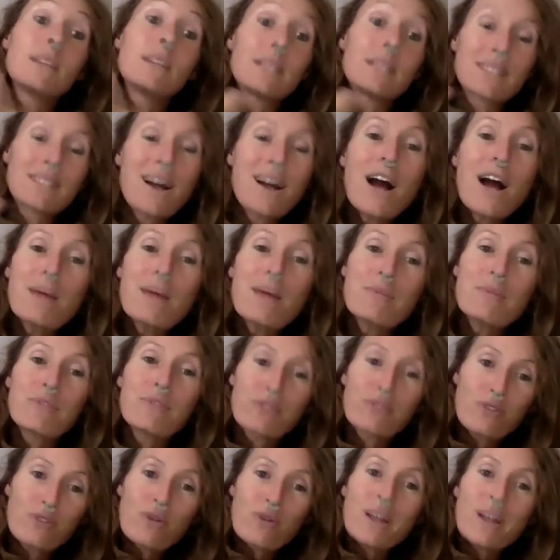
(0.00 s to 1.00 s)
a time
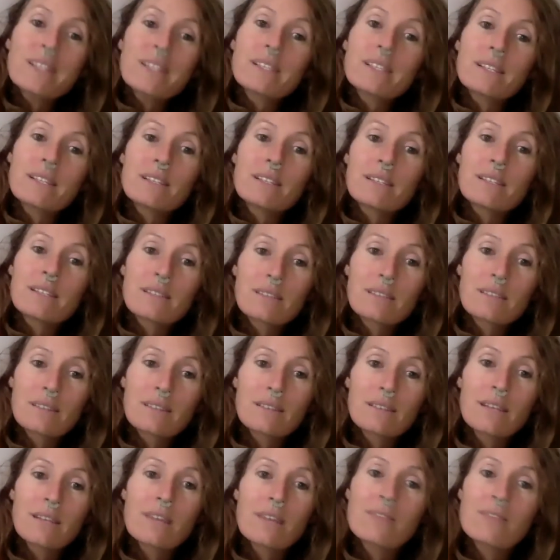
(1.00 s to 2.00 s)
of crisis.
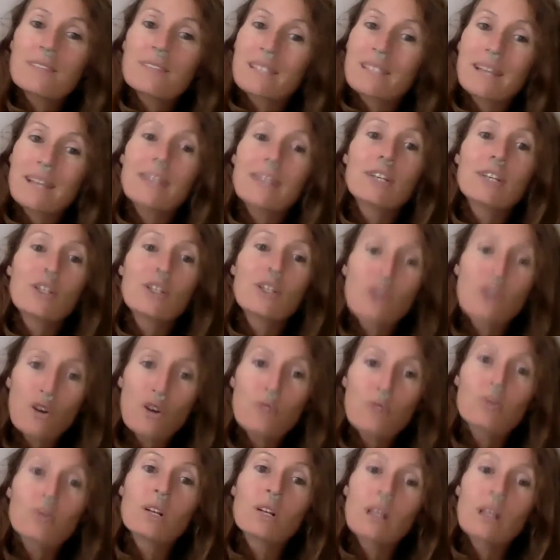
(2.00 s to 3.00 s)
There is like
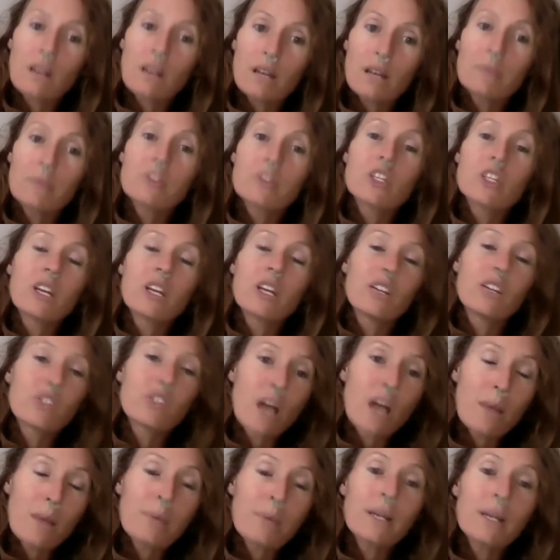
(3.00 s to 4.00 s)
global climate
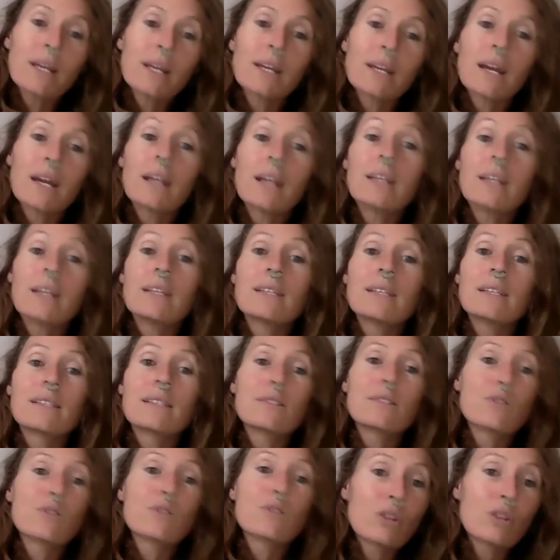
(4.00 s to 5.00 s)
change happening, and it
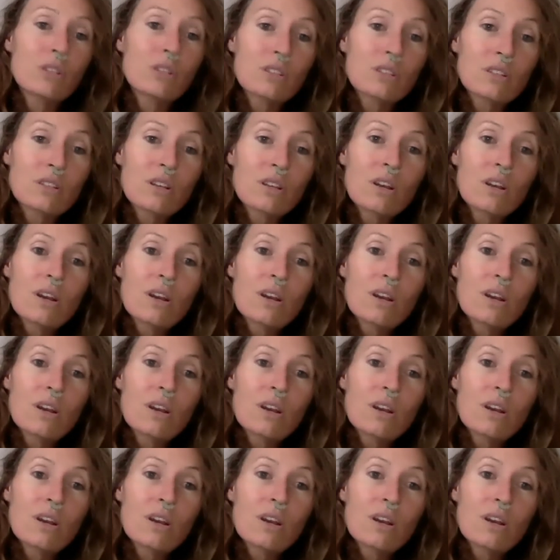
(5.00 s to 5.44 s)
is not